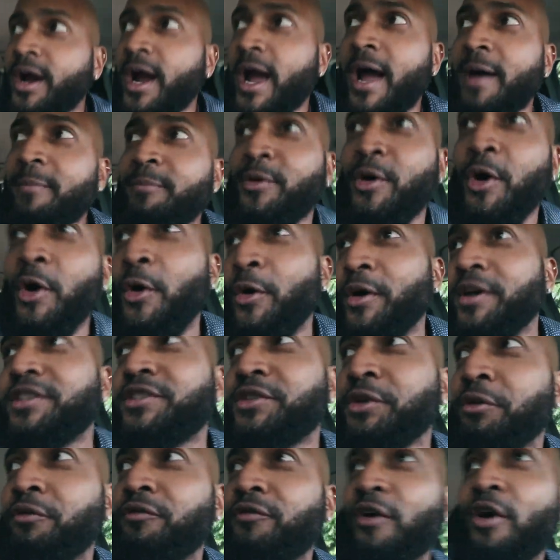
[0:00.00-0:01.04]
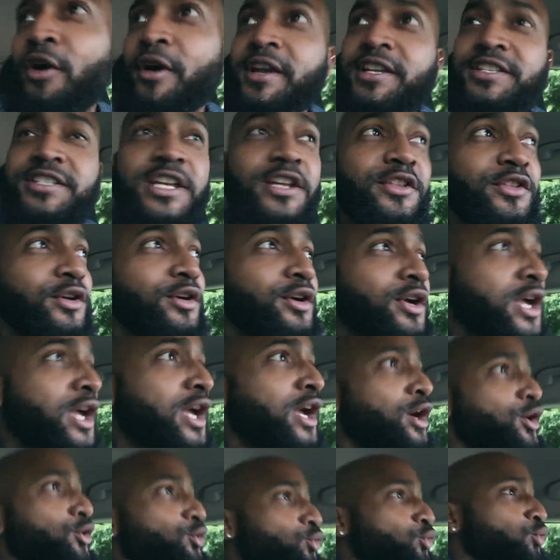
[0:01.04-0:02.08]
I'm going so far, it's either
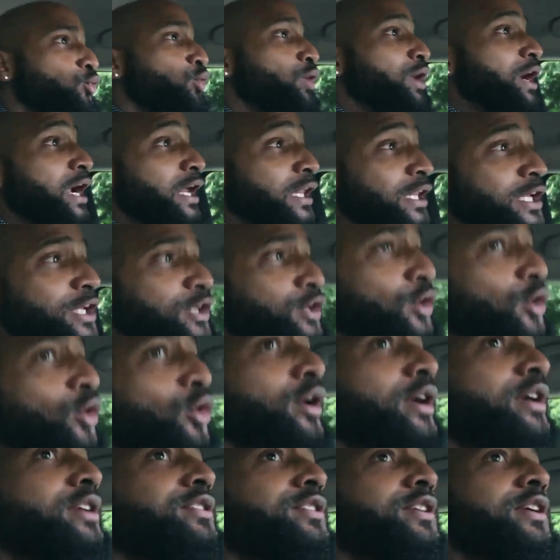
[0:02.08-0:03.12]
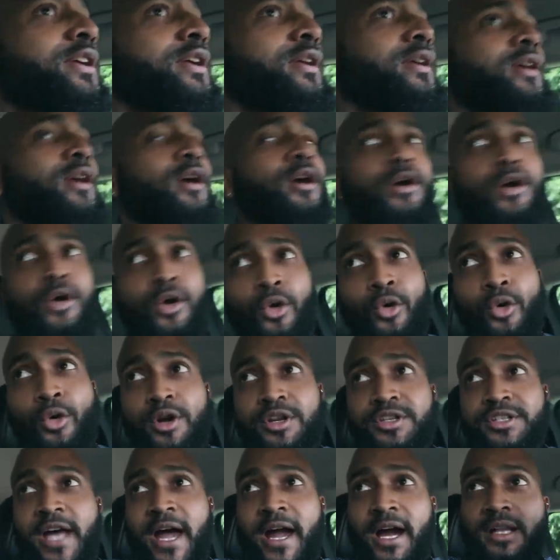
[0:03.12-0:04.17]
really noisy or
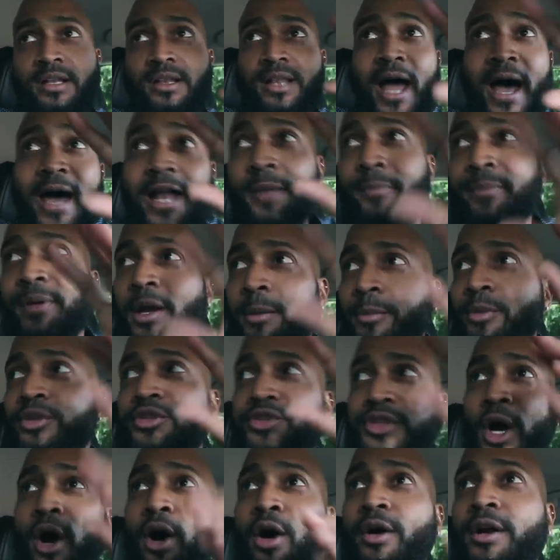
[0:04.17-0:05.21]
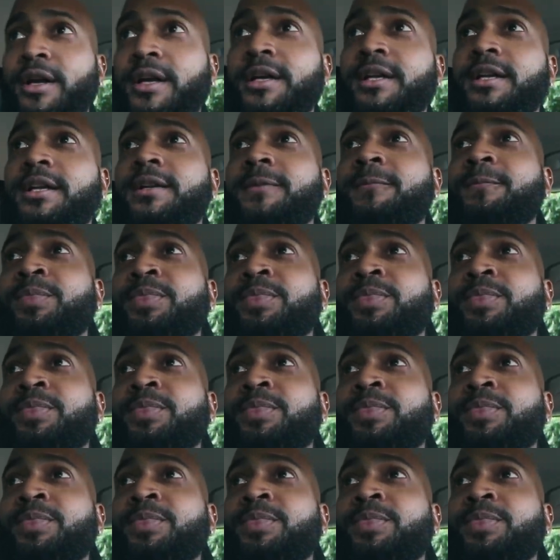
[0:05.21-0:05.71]
it's like a lot of people talking.